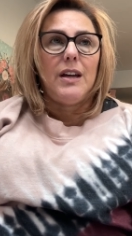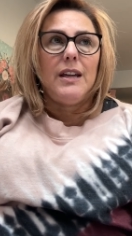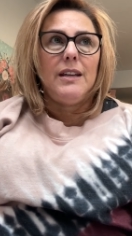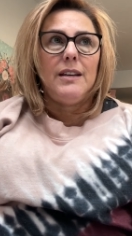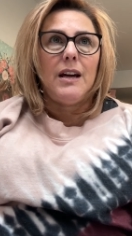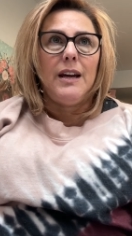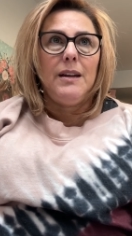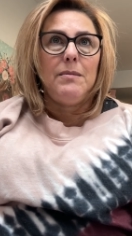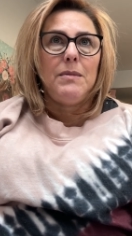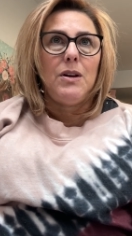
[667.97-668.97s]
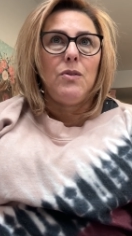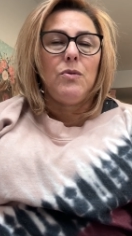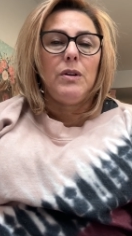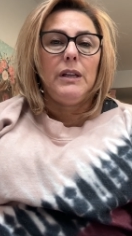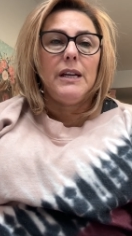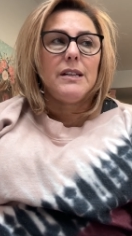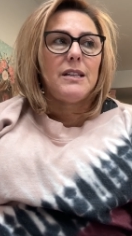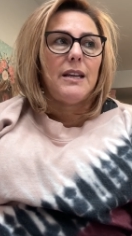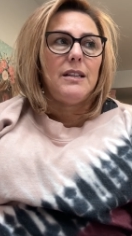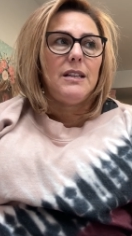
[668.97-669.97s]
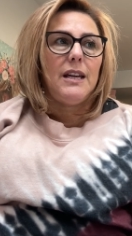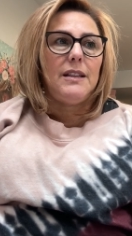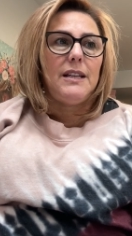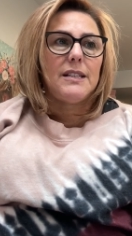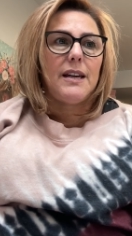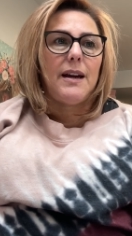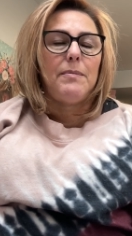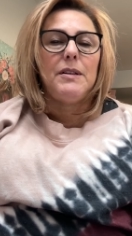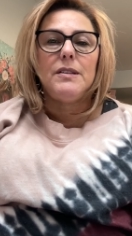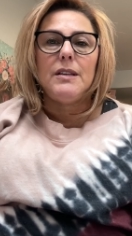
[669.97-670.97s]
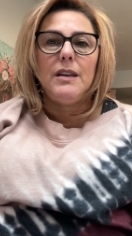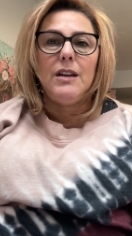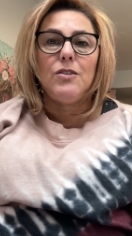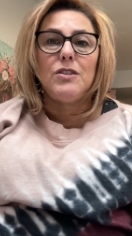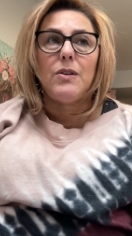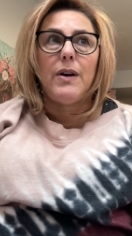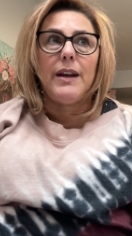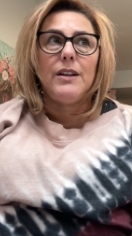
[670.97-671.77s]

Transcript: and I am really excited to get these cabinets in here so I